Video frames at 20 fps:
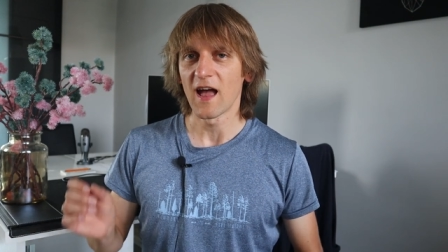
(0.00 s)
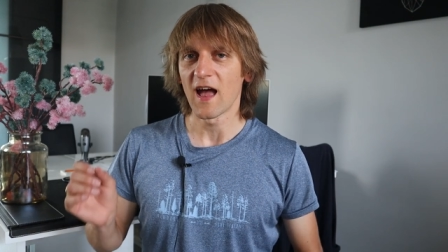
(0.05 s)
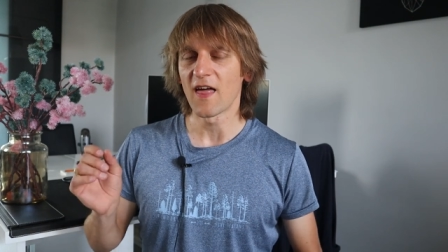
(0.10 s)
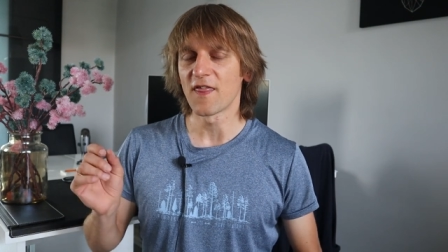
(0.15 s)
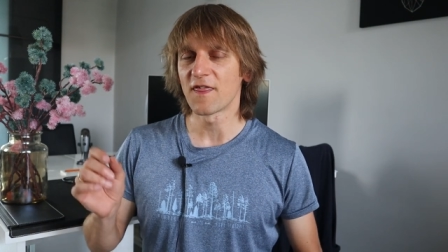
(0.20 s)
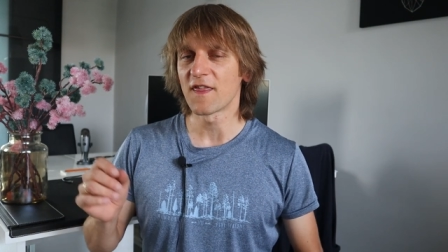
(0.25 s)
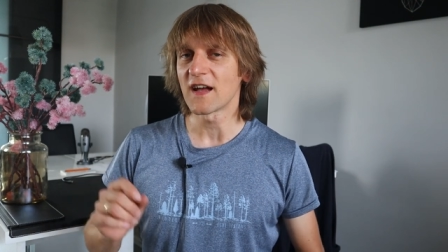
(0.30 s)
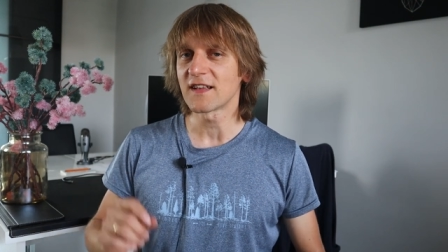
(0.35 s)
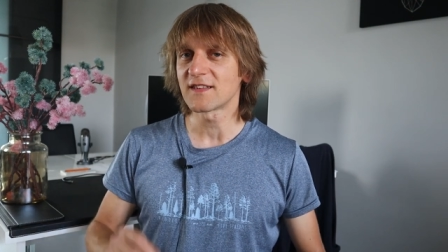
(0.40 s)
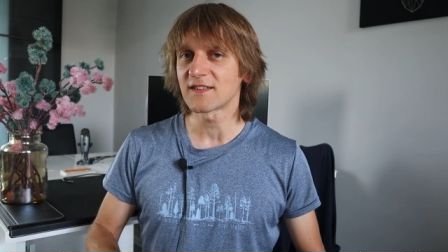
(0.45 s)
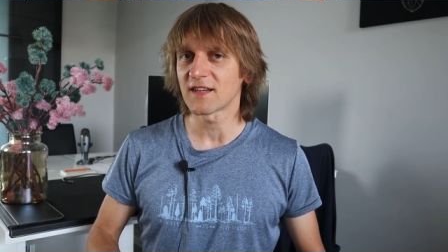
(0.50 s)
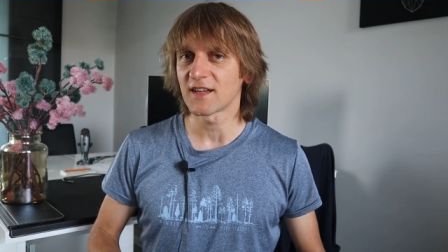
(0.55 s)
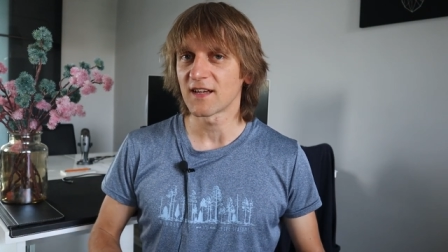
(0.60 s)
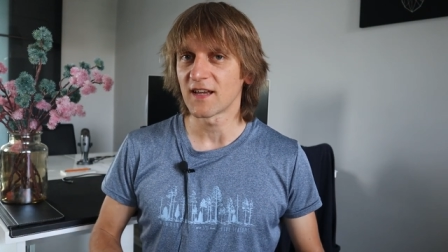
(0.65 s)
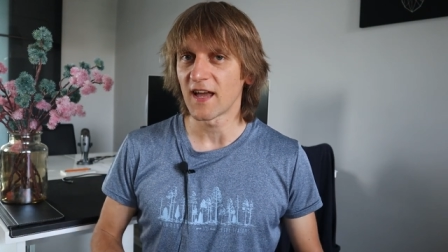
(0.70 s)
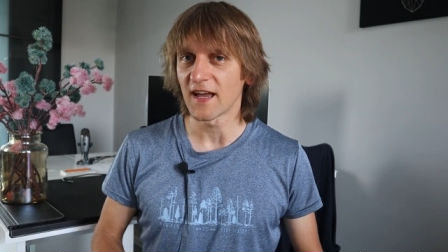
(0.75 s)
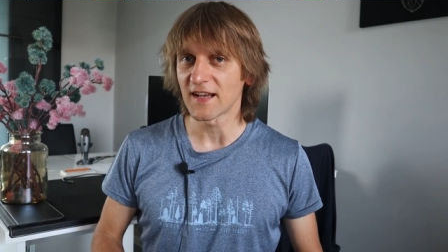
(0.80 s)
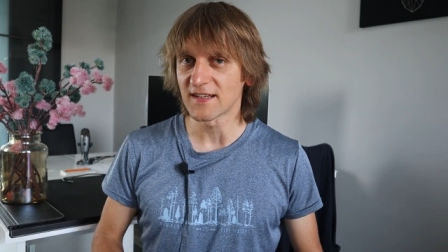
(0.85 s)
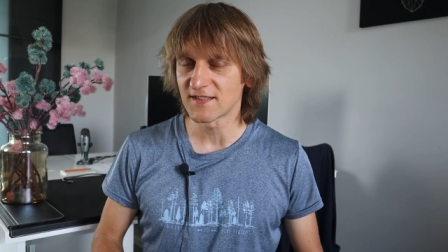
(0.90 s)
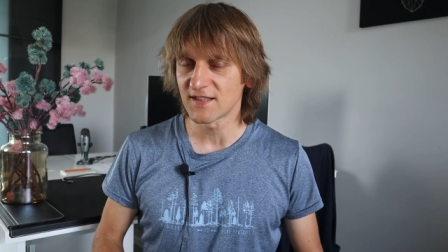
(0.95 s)
And that's
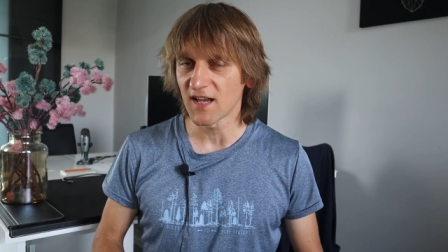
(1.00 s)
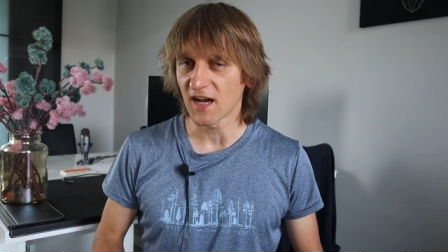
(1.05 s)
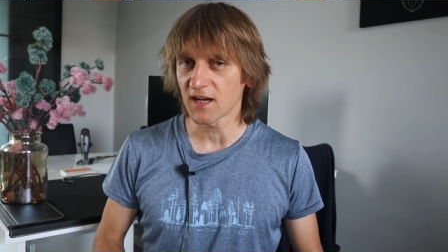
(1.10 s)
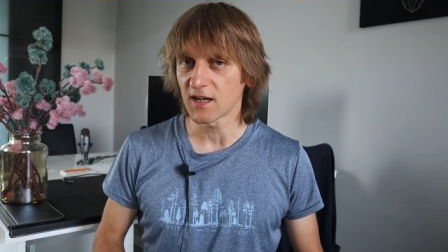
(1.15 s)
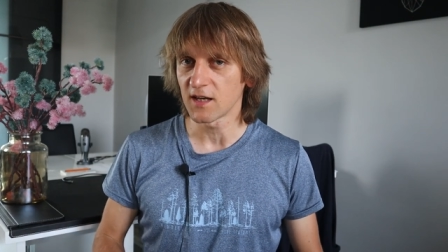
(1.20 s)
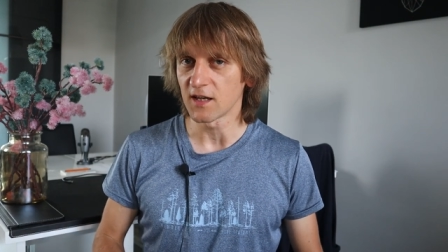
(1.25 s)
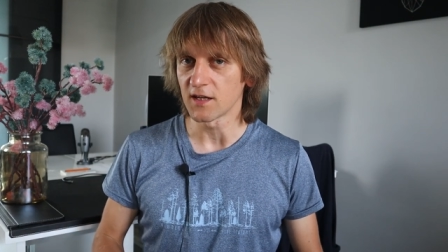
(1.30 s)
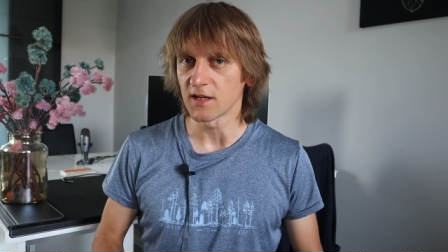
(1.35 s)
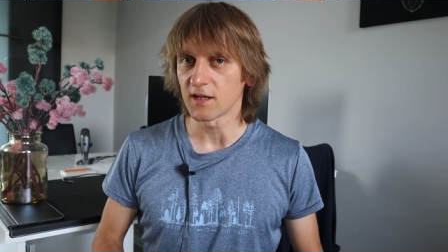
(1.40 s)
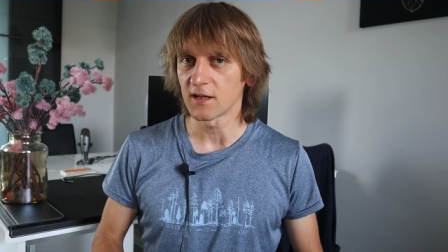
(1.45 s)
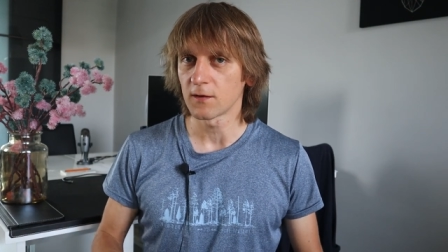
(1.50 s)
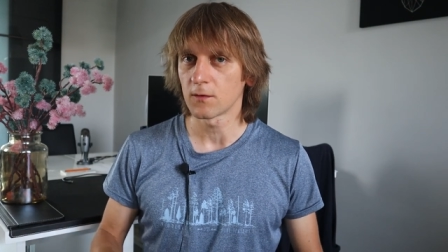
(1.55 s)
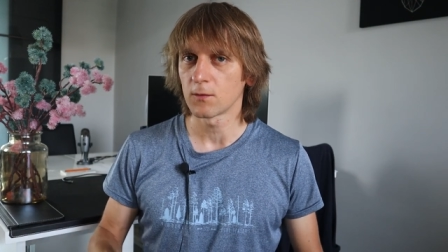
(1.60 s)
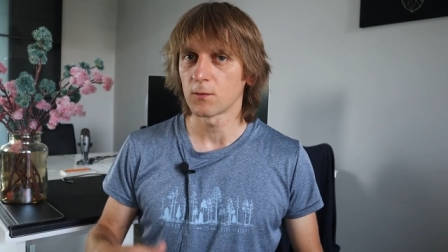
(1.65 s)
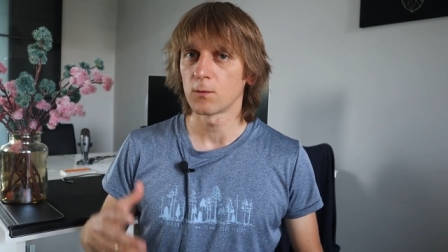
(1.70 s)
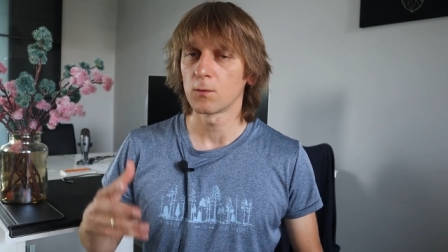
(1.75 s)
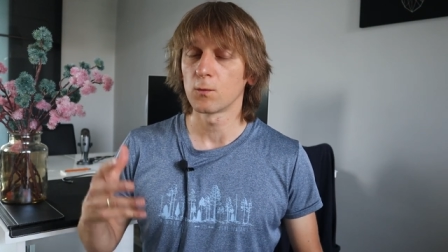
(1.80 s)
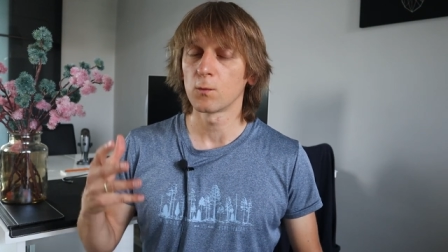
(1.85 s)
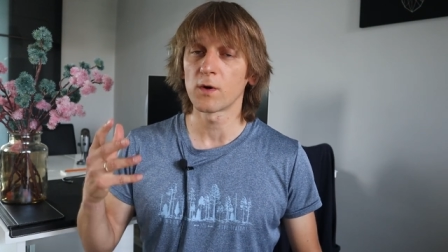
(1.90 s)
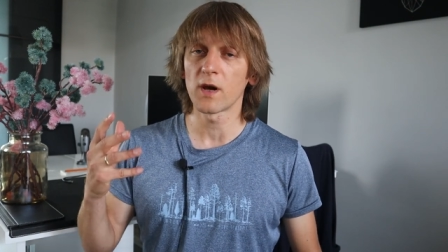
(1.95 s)
exactly
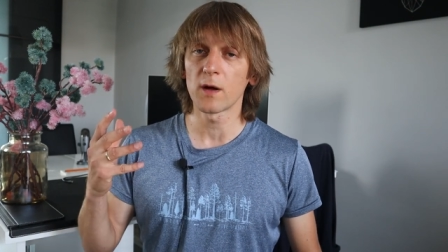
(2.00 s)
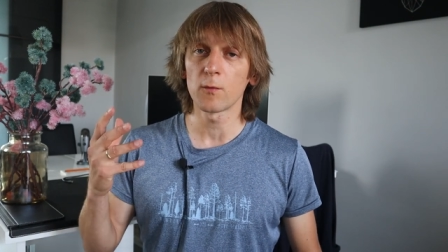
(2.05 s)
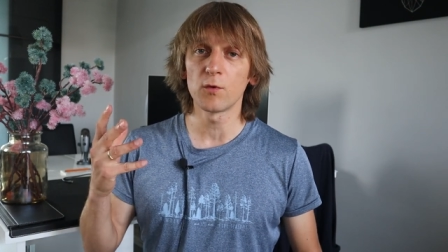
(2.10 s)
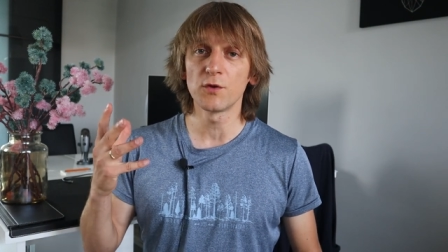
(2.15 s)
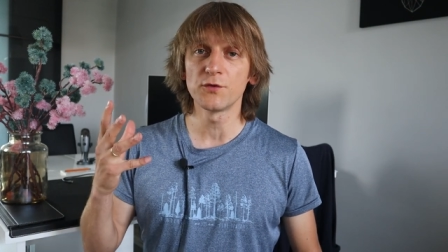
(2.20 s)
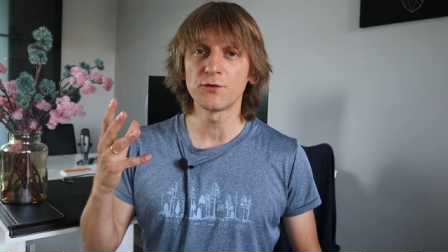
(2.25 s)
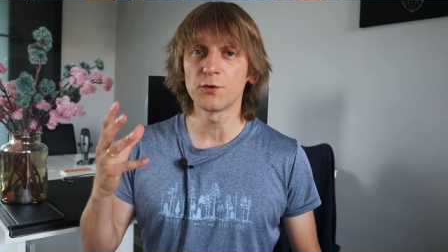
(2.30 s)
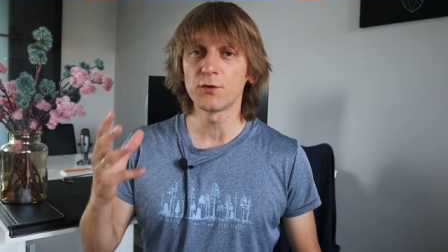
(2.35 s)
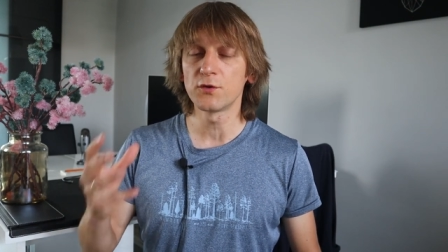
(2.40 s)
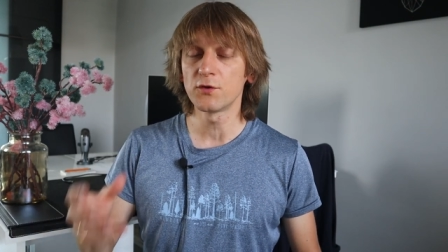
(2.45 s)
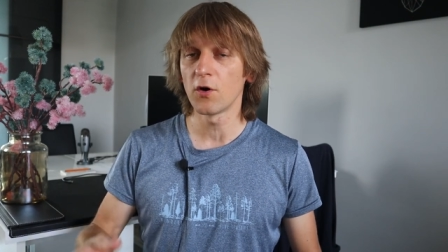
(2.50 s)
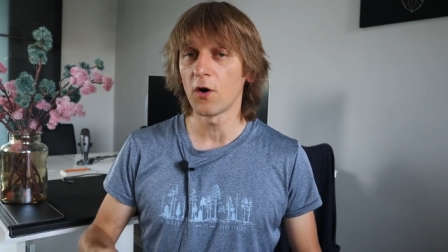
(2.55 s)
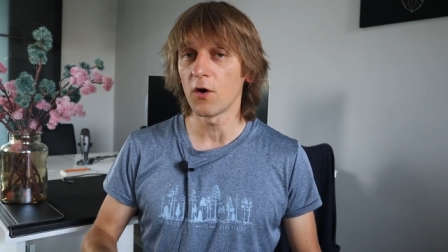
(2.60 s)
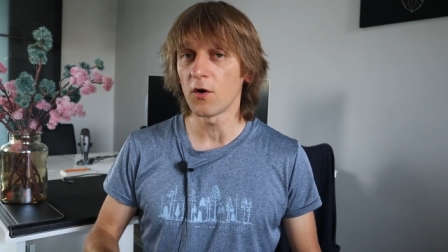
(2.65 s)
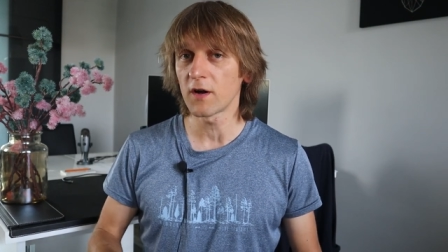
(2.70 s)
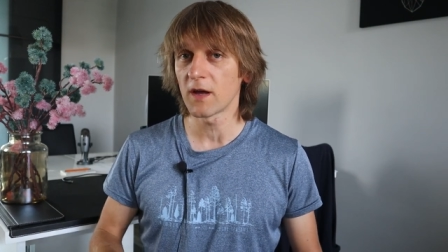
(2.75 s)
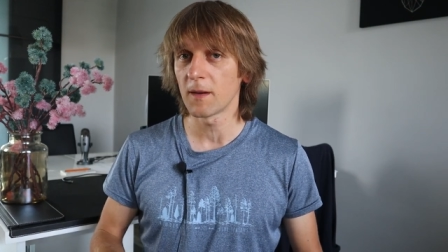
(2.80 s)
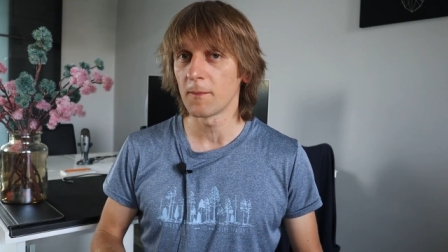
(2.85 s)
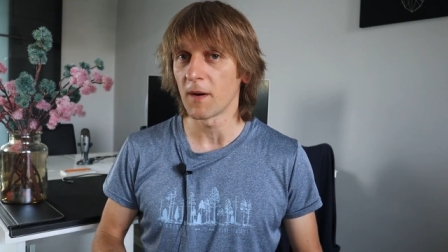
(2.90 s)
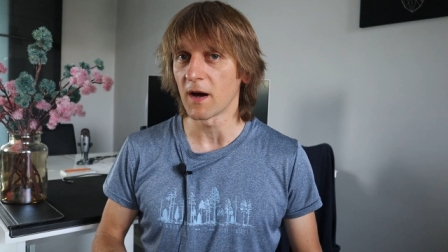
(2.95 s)
what I want to
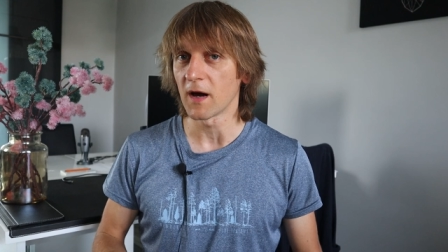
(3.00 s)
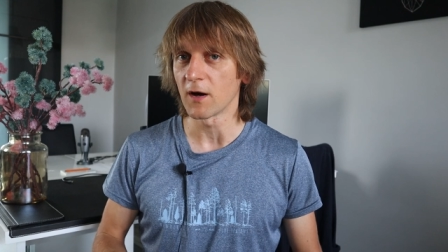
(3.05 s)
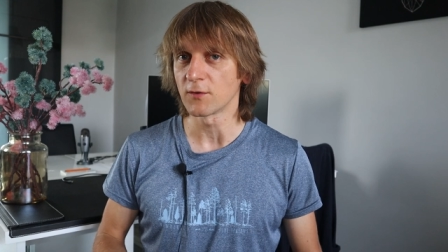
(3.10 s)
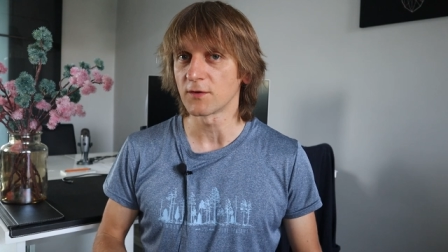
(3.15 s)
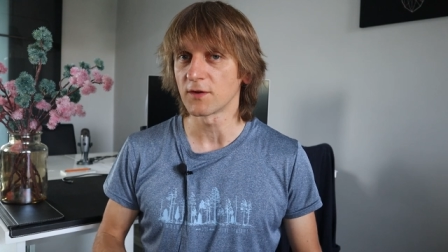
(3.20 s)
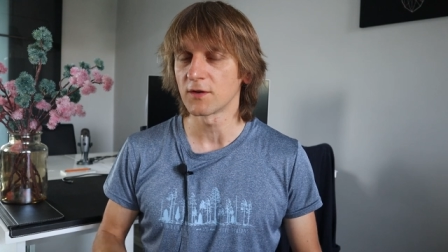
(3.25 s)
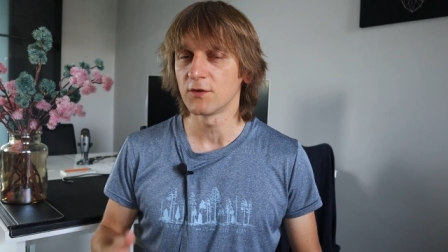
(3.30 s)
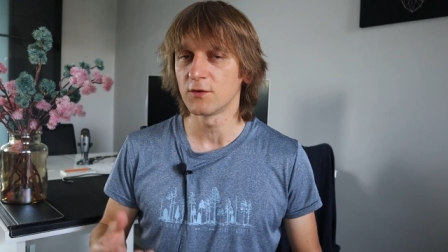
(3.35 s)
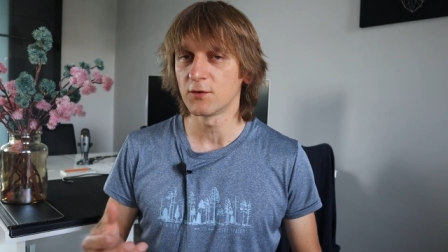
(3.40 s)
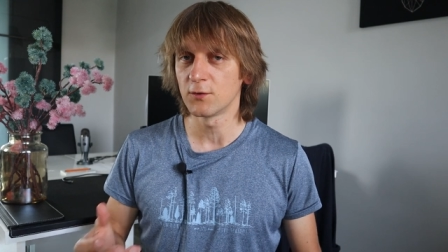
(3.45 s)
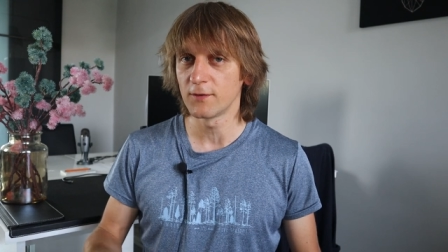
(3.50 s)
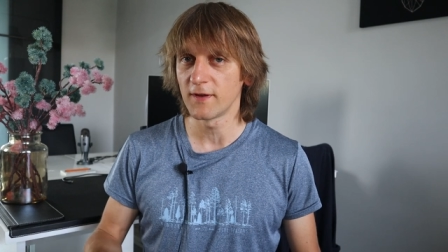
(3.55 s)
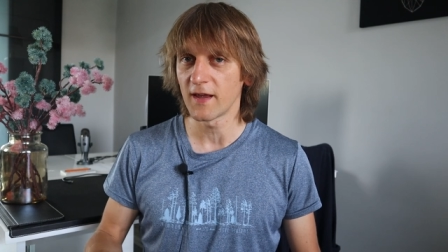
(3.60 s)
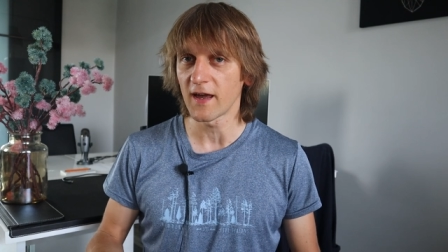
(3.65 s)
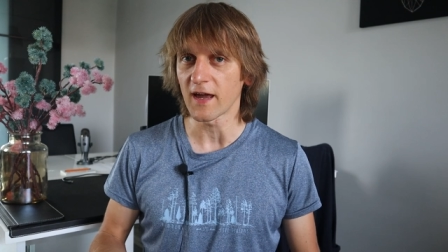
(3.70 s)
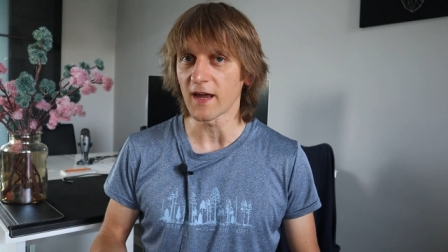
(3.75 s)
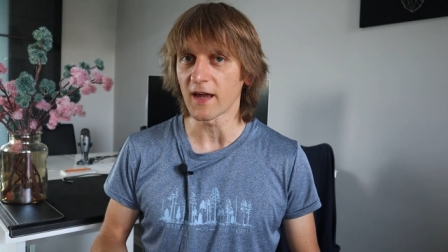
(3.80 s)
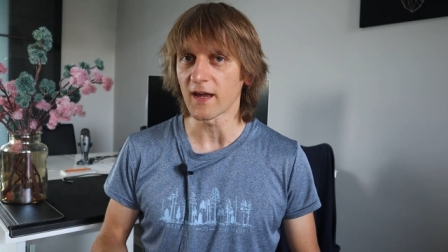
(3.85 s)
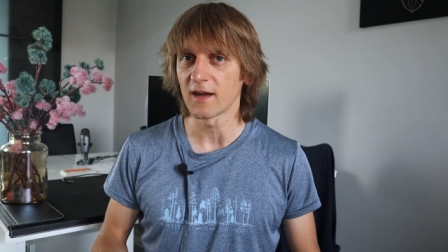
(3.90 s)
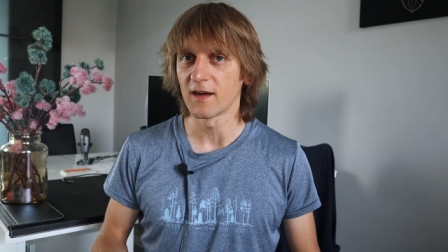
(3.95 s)
talk about
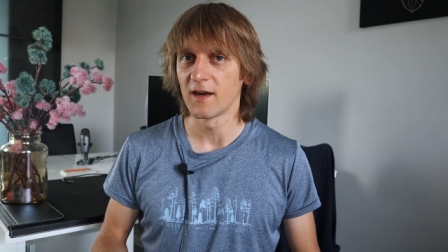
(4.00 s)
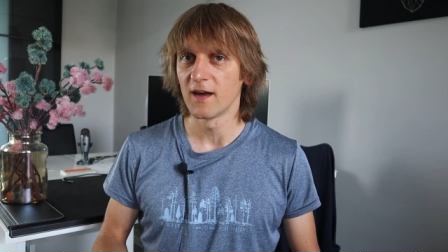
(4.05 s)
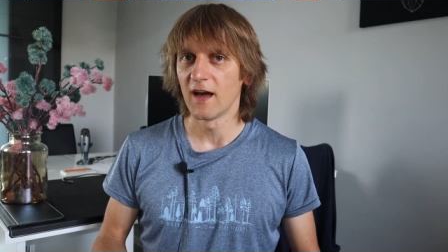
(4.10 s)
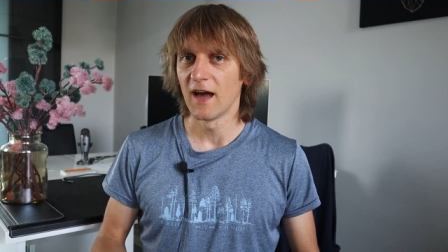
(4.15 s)
today